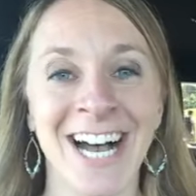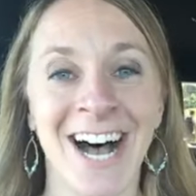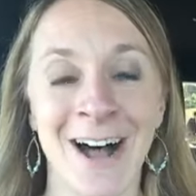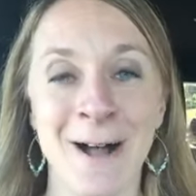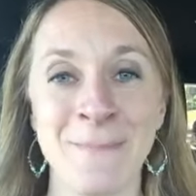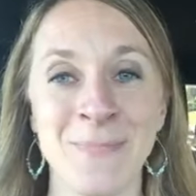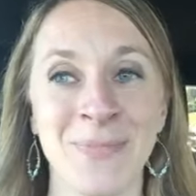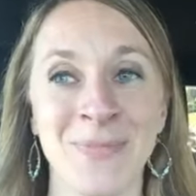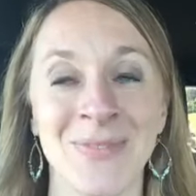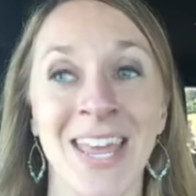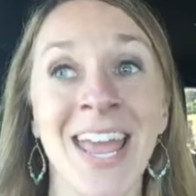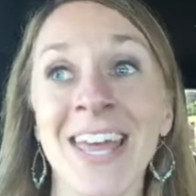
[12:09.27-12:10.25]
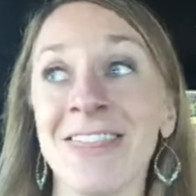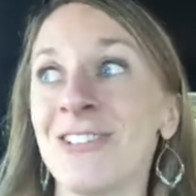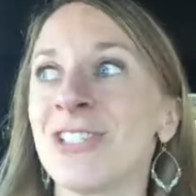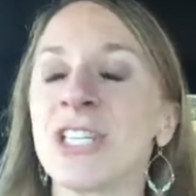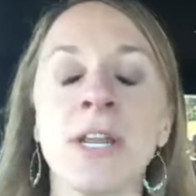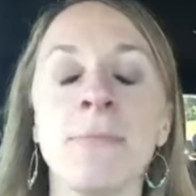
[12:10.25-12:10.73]
Um, and
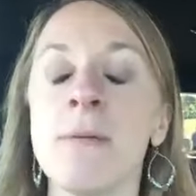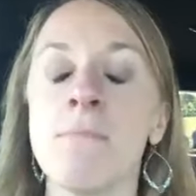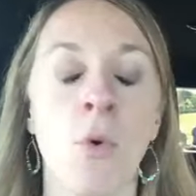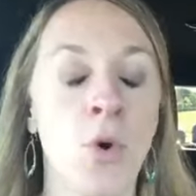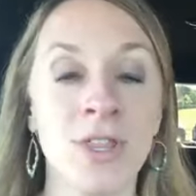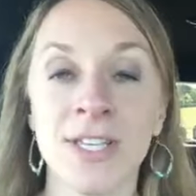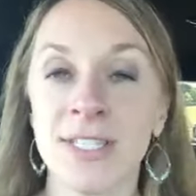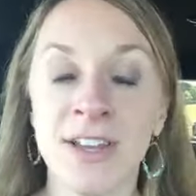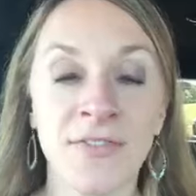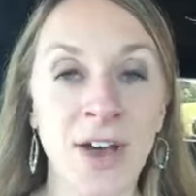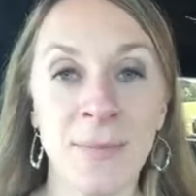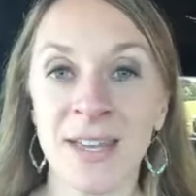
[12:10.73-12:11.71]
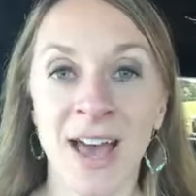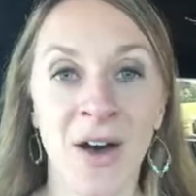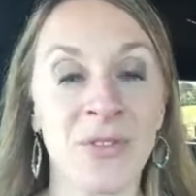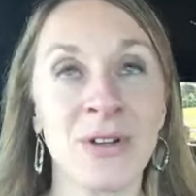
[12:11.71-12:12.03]
there's going to be more of this stuff coming out.